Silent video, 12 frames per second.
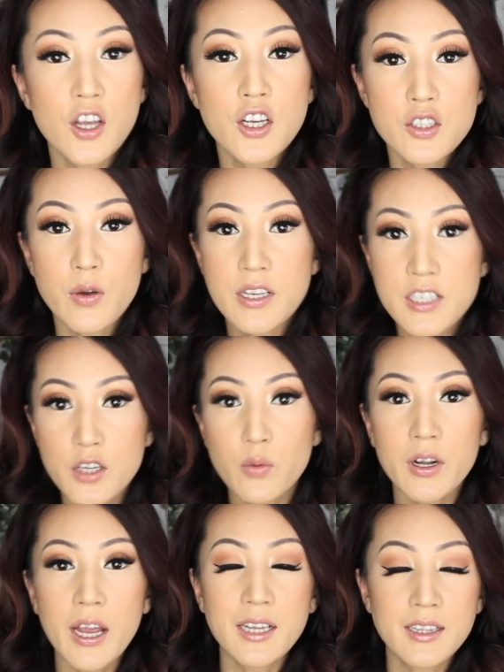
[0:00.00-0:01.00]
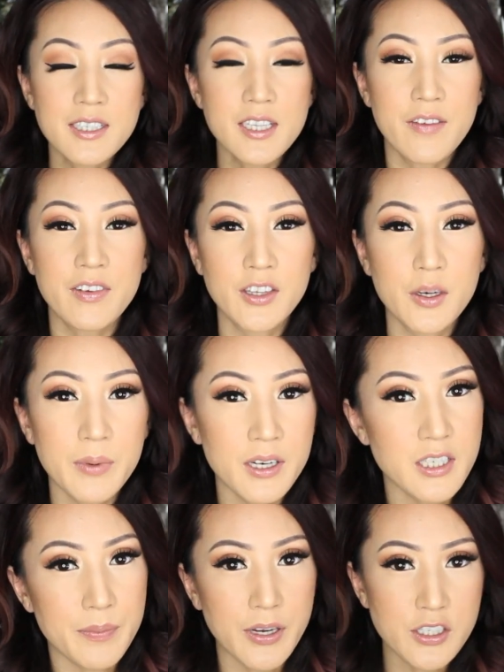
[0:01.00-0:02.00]
So I did want to at least have a little bit
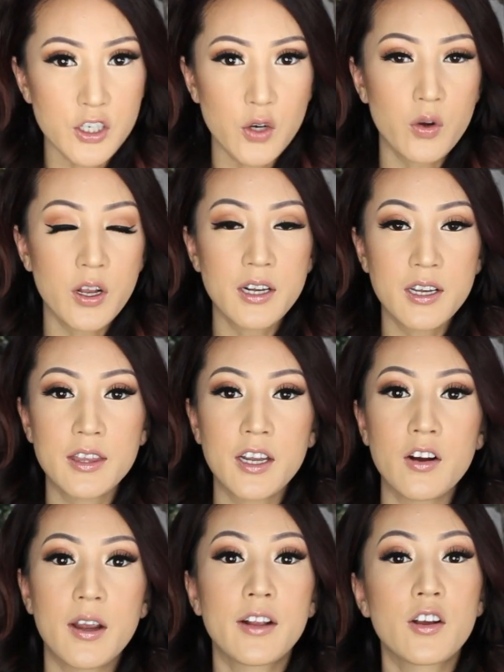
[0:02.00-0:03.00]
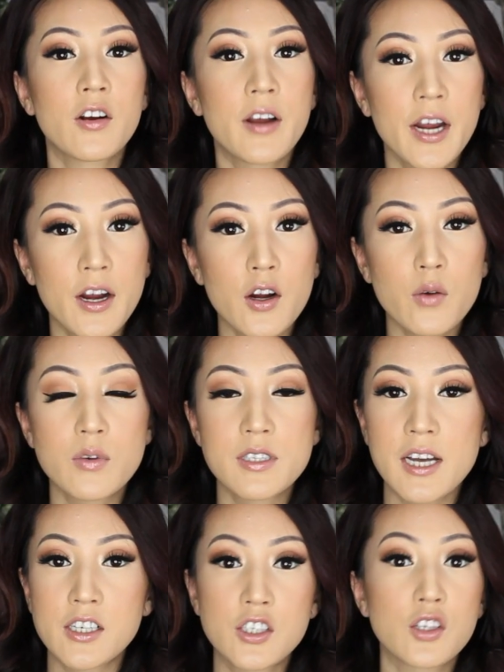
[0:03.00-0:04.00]
of dimension going on in there, and her hair was
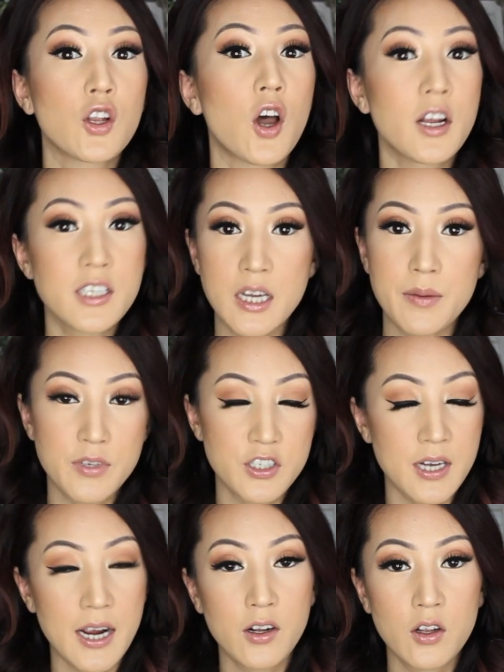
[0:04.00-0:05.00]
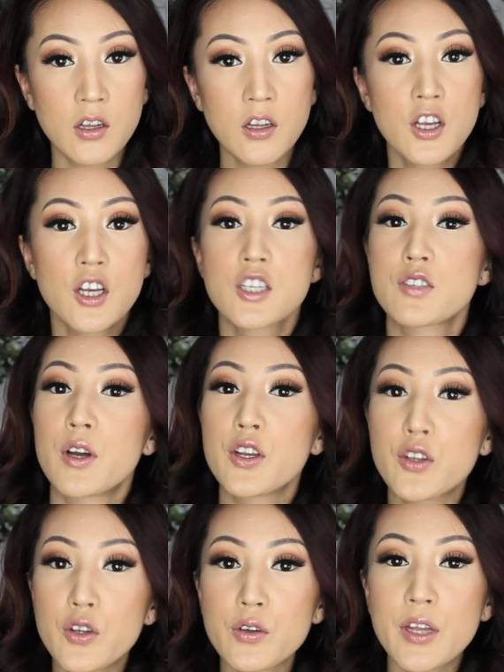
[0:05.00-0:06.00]
actually not damaged at all. So I
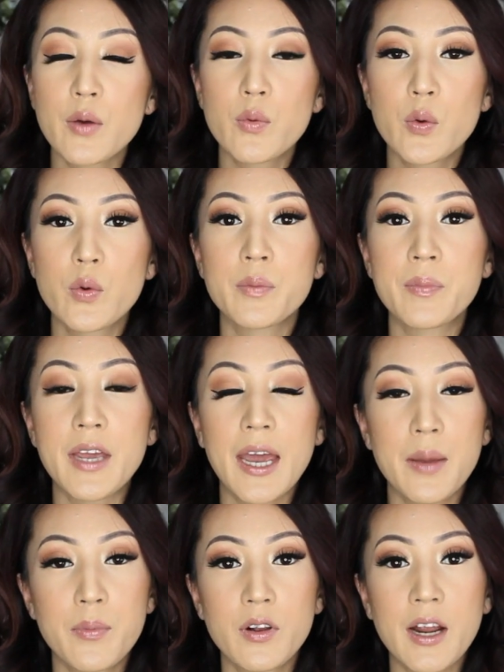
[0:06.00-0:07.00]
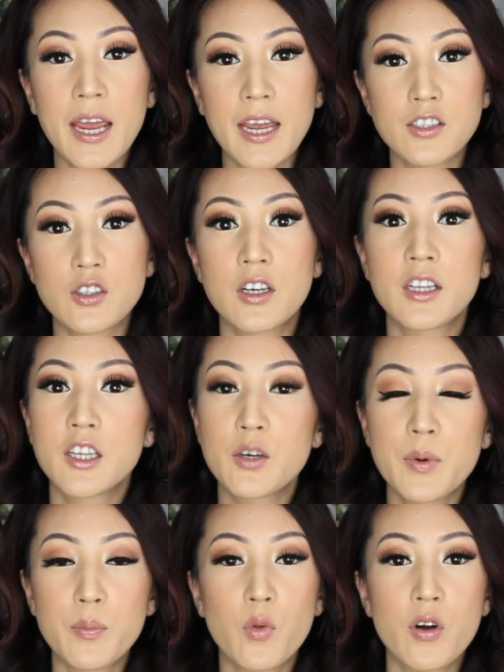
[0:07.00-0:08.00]
knew that we would be able to handle a little
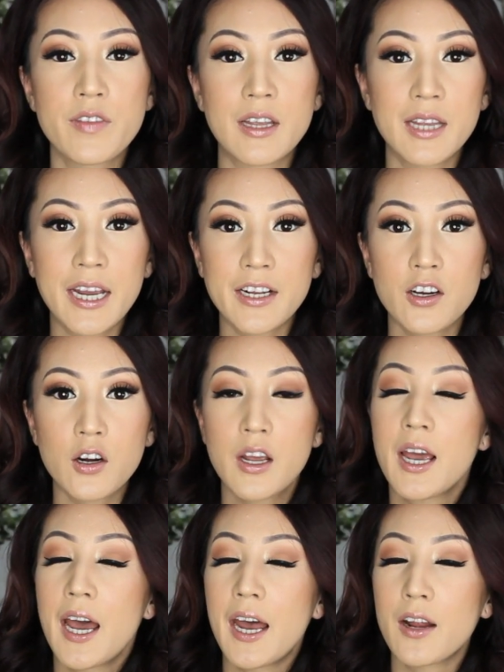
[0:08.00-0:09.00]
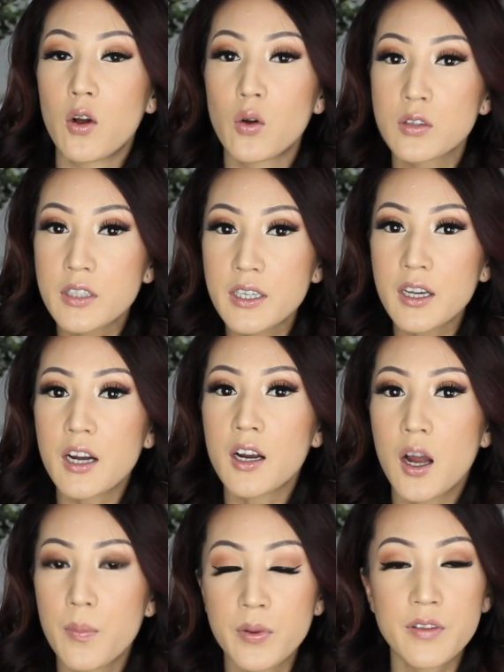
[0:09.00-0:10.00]
bit more of the lightener at only a
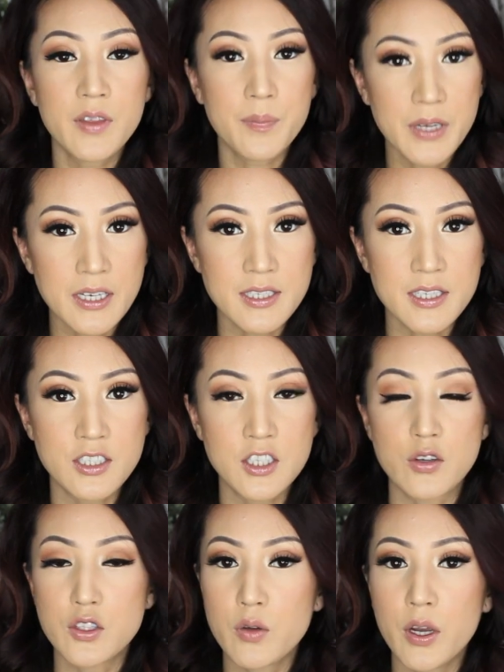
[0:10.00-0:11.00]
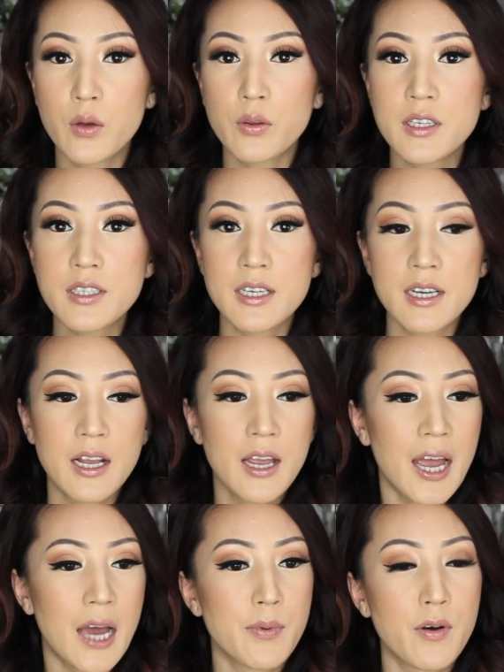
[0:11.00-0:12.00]
couple of the pieces though. So I only did
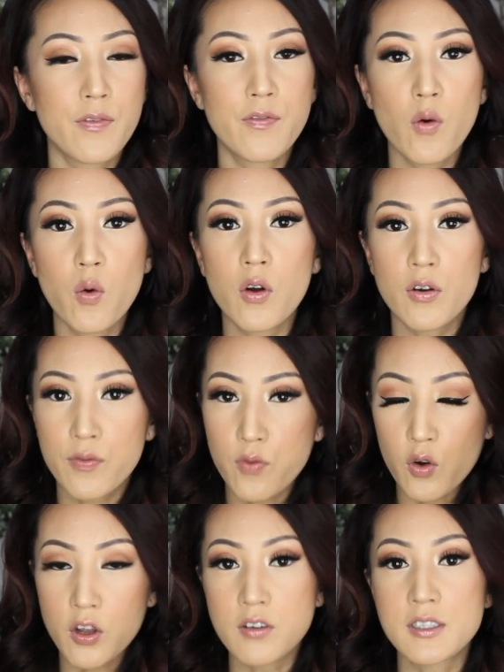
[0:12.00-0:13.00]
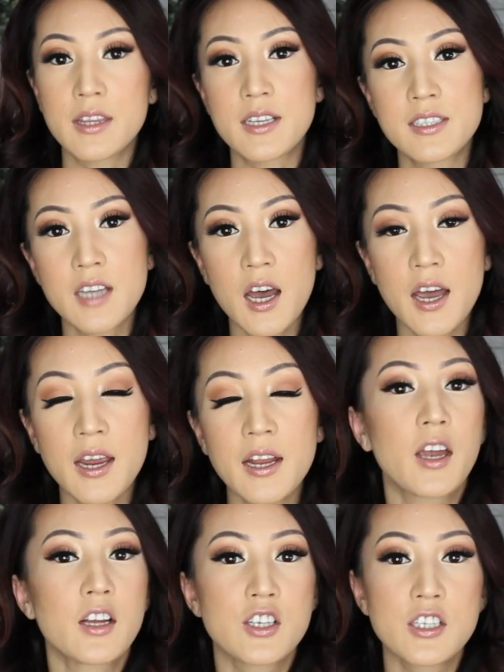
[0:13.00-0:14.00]
about 4 foils at the
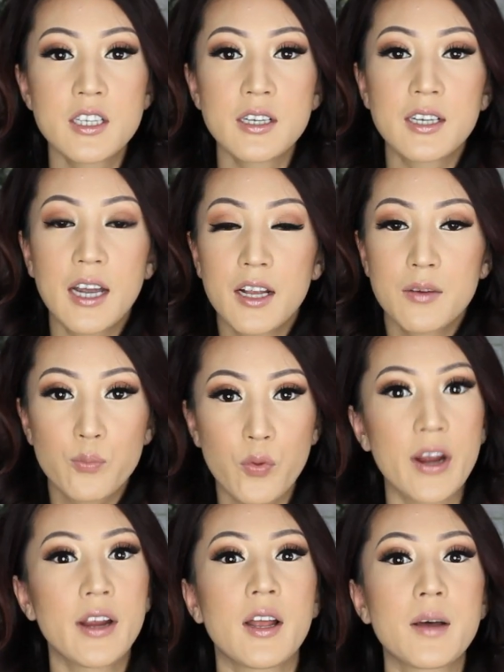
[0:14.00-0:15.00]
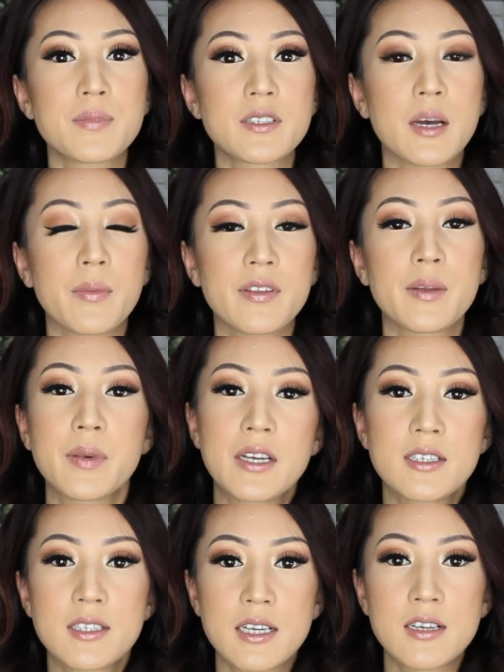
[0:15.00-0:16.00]
side, just to kind of brighten up some of the
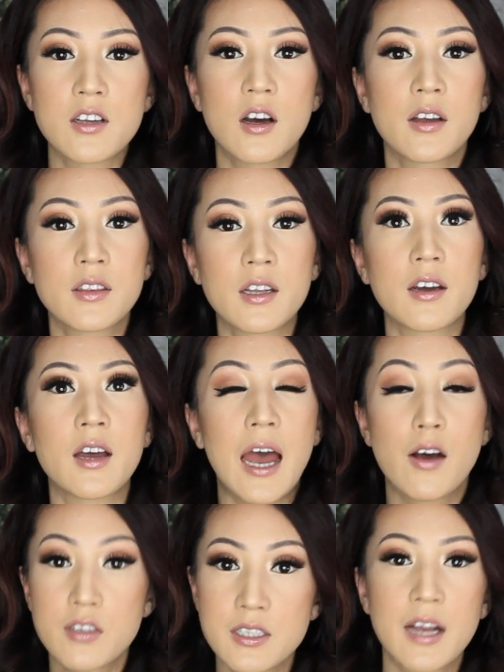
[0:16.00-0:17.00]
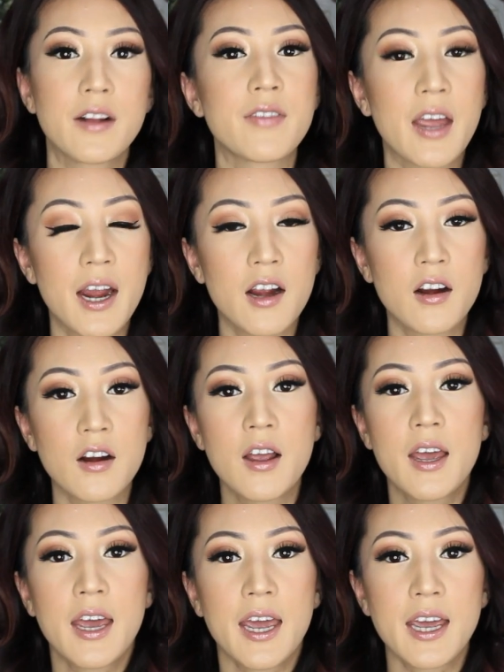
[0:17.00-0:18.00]
pieces on the outside of the hair.
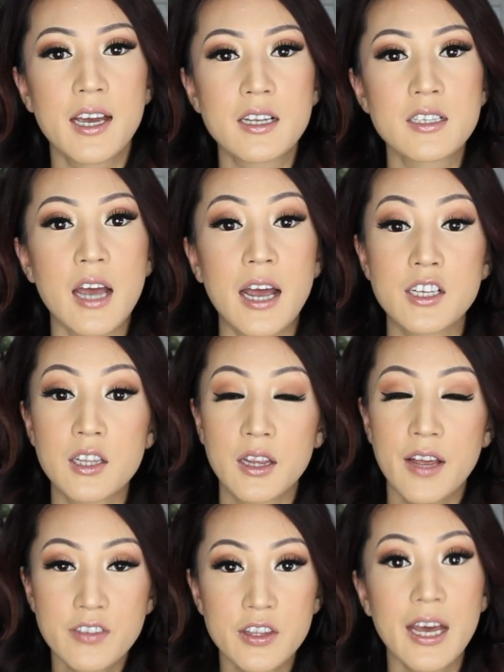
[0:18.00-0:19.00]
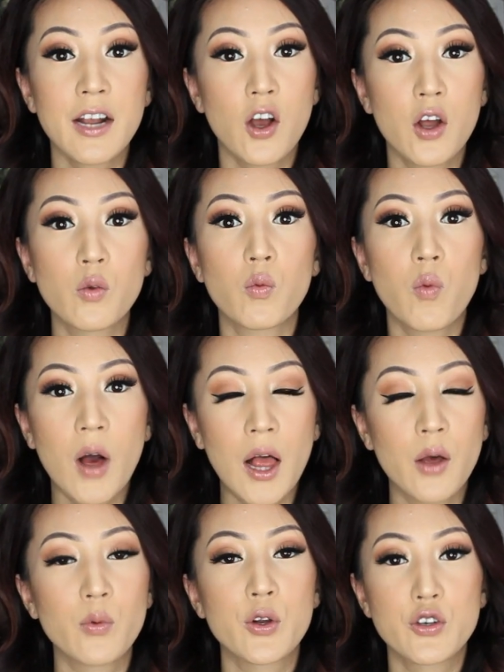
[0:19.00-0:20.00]
And I left that on
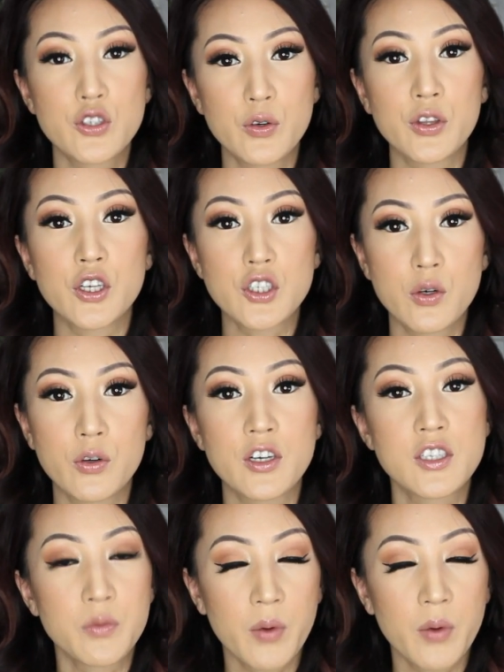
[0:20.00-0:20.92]
while we were doing the toner as